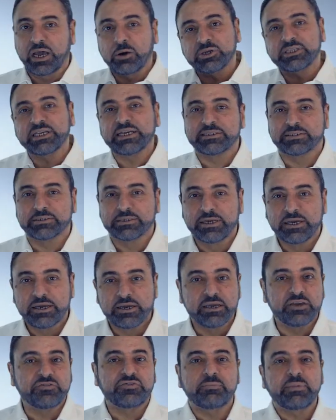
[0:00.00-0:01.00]
Nowadays,
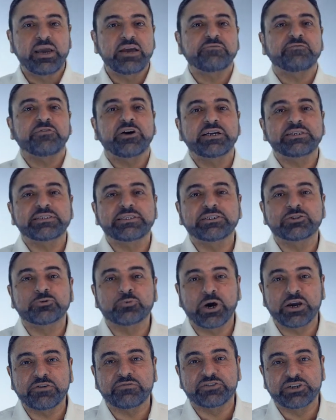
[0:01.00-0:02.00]
if a man finds his
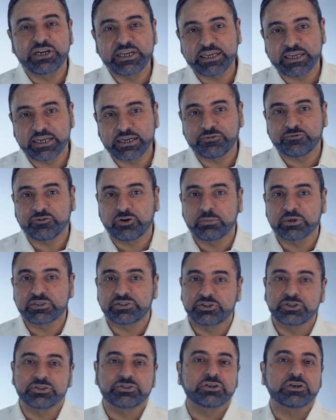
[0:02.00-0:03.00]
wife drinking from
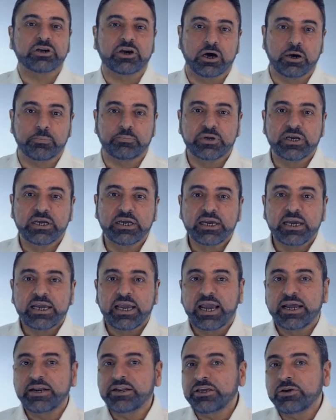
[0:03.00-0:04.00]
a certain cup
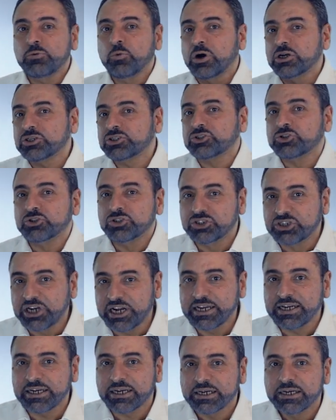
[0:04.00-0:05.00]
and he wants to
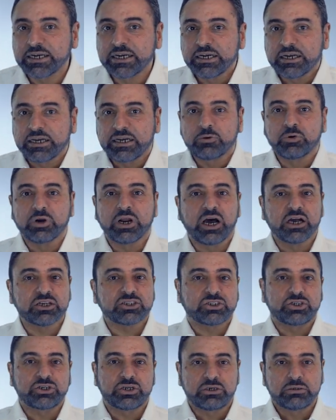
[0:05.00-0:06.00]
drink, he will
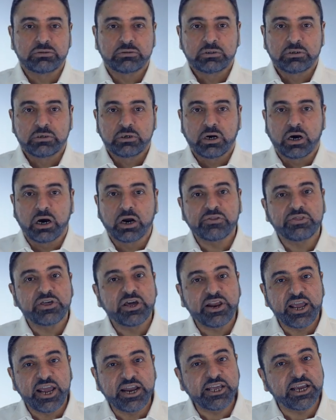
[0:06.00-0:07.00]
ask her, "Are
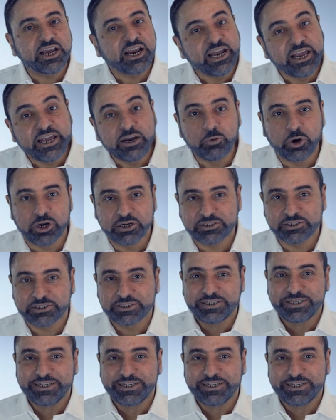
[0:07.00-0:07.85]
there any clean ones?"